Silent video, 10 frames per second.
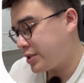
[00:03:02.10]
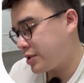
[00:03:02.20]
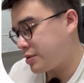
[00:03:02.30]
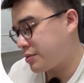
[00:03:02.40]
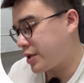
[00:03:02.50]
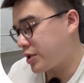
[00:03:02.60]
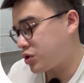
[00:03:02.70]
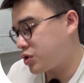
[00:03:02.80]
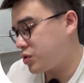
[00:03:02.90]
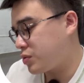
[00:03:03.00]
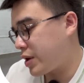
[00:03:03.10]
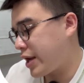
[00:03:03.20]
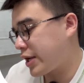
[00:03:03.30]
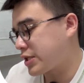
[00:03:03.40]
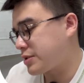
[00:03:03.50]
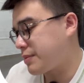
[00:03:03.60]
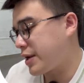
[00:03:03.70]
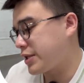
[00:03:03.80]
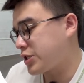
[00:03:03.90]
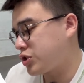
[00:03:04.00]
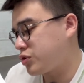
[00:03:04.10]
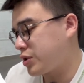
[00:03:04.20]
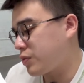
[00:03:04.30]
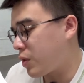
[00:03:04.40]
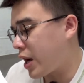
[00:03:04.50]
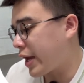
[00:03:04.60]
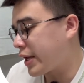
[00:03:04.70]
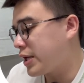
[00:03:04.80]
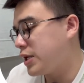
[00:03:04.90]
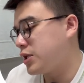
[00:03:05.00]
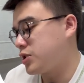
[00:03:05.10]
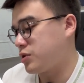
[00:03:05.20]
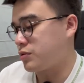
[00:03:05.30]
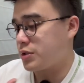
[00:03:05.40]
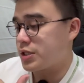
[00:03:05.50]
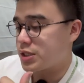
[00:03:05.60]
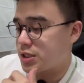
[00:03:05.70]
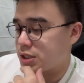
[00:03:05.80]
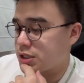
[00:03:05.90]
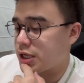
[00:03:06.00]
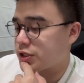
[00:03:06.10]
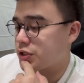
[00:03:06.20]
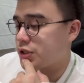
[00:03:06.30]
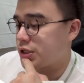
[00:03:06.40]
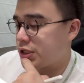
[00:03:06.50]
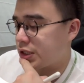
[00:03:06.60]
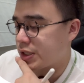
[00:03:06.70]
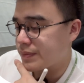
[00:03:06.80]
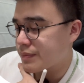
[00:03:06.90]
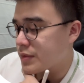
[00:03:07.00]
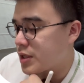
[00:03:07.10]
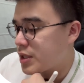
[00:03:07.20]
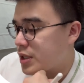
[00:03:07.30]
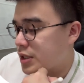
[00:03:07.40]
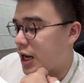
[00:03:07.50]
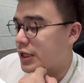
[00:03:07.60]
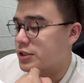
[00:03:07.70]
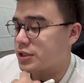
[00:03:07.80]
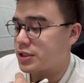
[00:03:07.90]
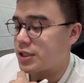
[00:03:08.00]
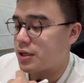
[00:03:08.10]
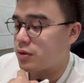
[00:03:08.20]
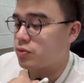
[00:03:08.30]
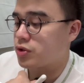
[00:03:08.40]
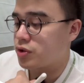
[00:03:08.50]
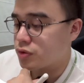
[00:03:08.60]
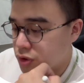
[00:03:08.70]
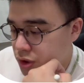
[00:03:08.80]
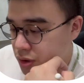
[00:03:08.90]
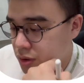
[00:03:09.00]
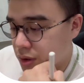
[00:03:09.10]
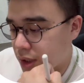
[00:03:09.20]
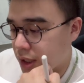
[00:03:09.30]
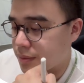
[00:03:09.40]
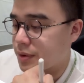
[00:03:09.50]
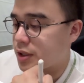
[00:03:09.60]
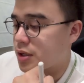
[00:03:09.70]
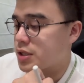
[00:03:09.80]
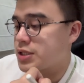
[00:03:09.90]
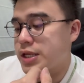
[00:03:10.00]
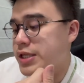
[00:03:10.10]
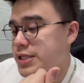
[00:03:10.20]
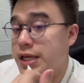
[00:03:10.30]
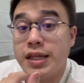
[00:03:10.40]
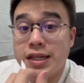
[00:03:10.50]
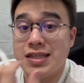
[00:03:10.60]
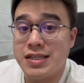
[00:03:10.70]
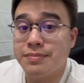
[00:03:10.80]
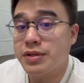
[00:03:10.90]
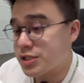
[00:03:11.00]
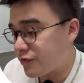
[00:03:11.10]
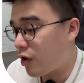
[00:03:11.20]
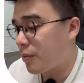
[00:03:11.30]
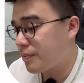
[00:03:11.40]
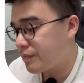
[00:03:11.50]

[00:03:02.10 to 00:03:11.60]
You will get 2x minus 3y. So this is actually the answers that I would use, okay, because it's in the simplest form.